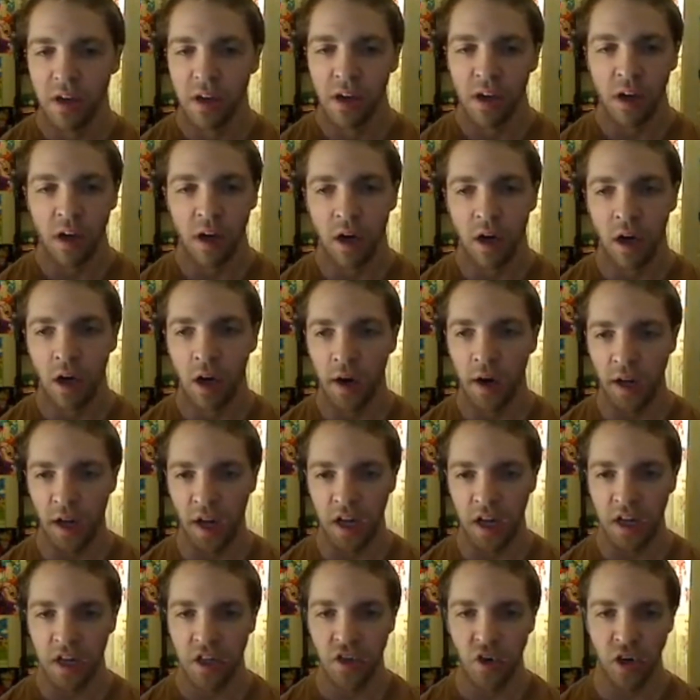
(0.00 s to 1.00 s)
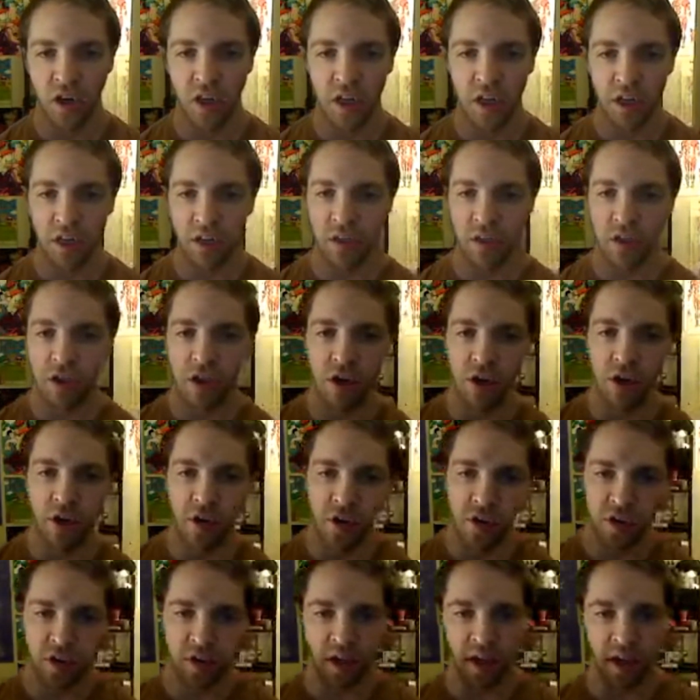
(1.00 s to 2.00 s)
And I try to
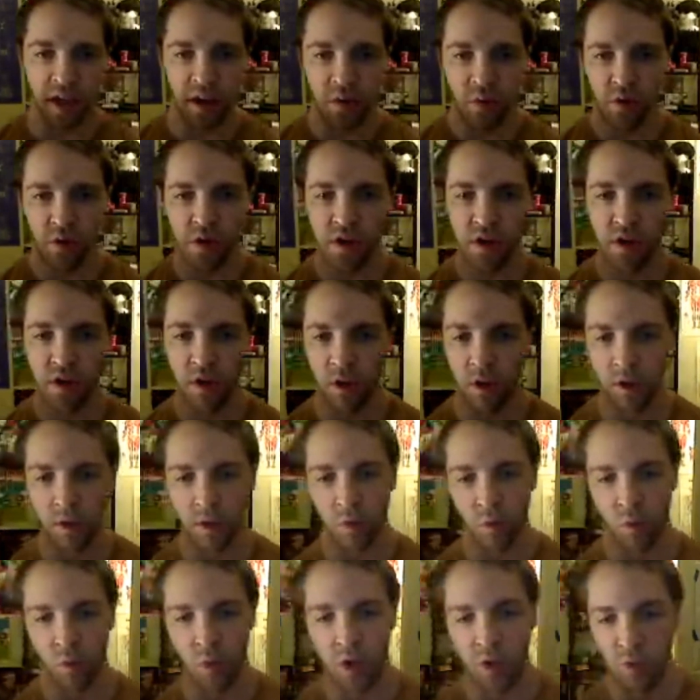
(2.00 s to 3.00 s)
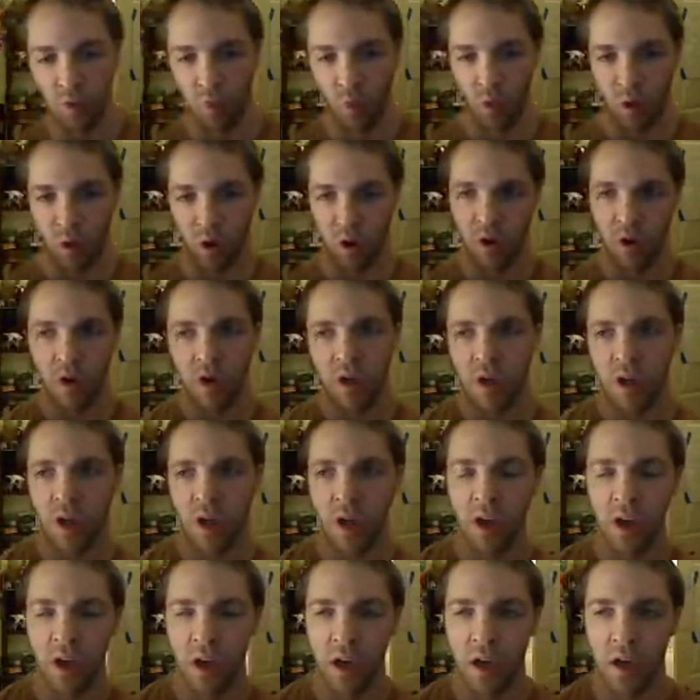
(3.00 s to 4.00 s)
use language or written word
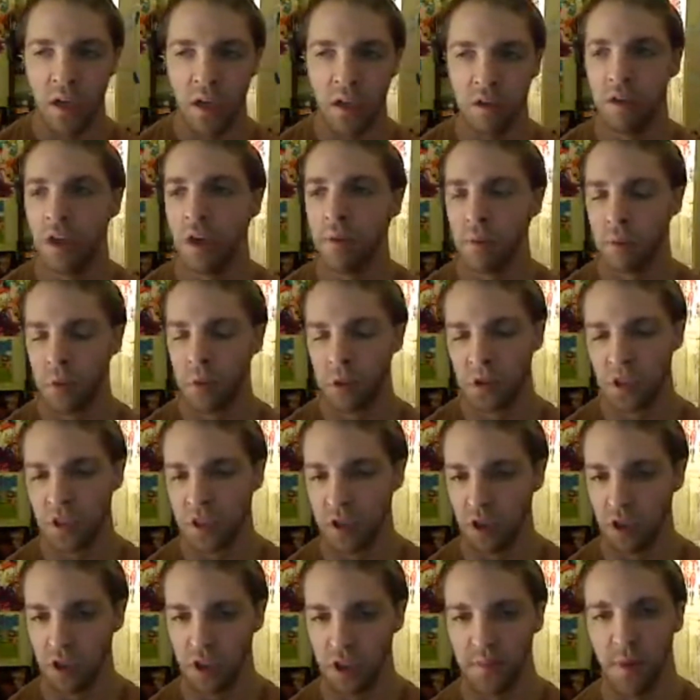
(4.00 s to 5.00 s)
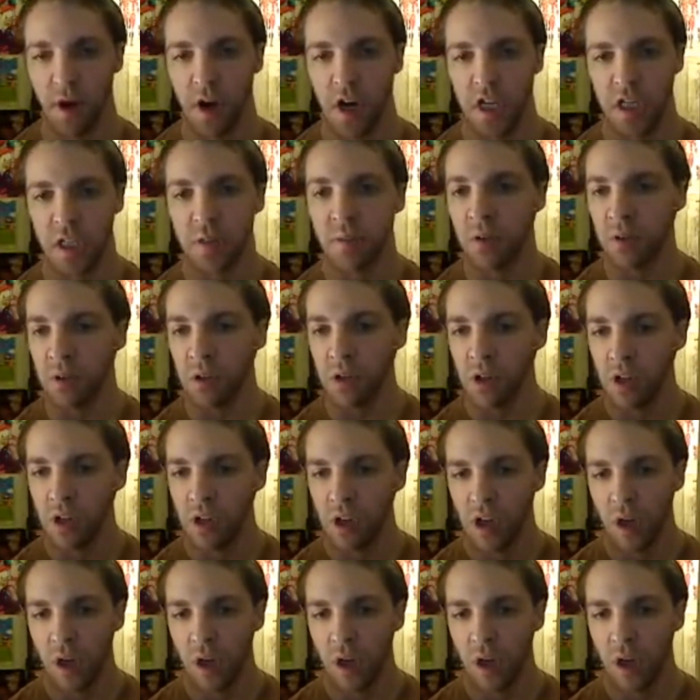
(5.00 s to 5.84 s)
and numbers as little as possible.